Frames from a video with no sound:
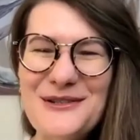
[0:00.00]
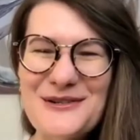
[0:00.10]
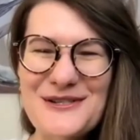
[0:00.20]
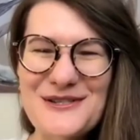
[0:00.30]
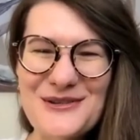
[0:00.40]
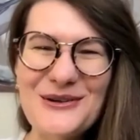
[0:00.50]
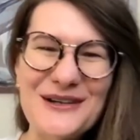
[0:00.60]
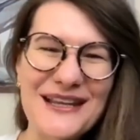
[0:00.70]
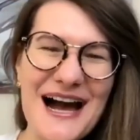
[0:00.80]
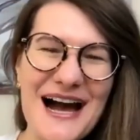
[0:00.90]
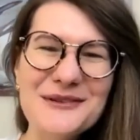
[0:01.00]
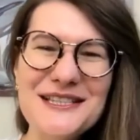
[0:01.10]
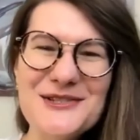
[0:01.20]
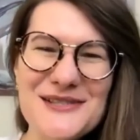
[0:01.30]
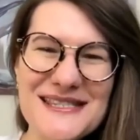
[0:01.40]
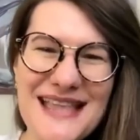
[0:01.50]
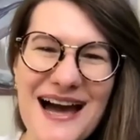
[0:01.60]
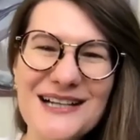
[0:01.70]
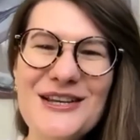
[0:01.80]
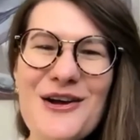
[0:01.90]
your story. How did you
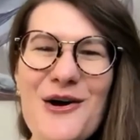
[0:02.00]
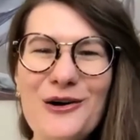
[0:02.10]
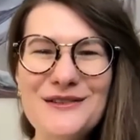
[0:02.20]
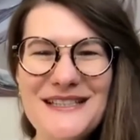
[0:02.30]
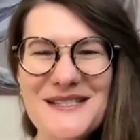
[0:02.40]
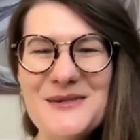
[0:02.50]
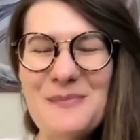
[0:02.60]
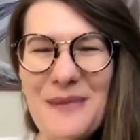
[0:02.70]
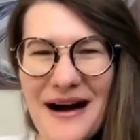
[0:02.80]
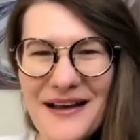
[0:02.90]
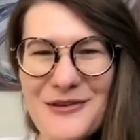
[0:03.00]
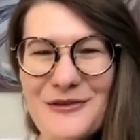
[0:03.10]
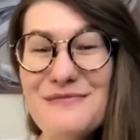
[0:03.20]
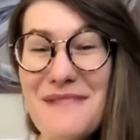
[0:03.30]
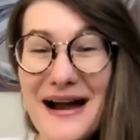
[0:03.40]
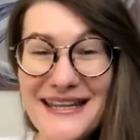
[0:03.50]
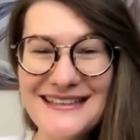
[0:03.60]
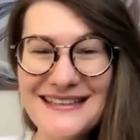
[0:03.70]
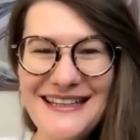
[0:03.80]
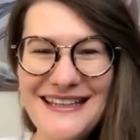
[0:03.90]
start on this path of
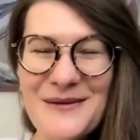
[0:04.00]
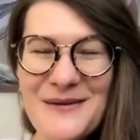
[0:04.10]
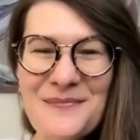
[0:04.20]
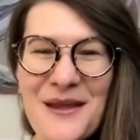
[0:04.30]
marketing?